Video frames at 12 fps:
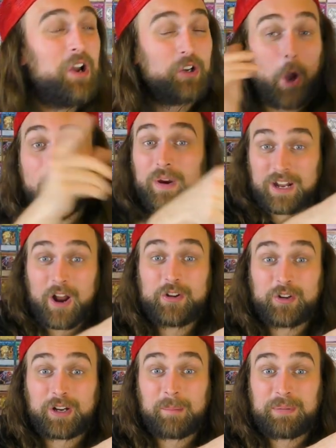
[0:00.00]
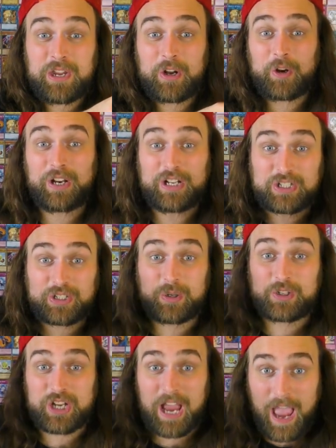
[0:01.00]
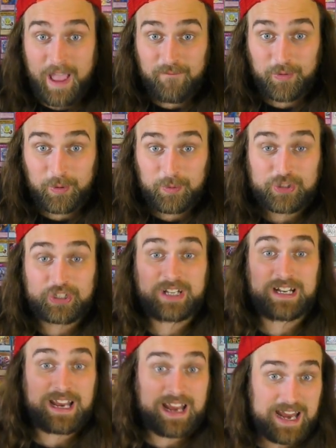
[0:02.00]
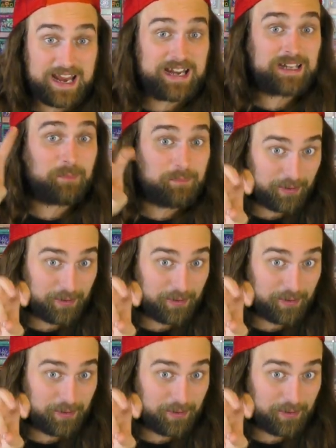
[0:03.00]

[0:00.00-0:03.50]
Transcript: Go get on your computer and search evolution end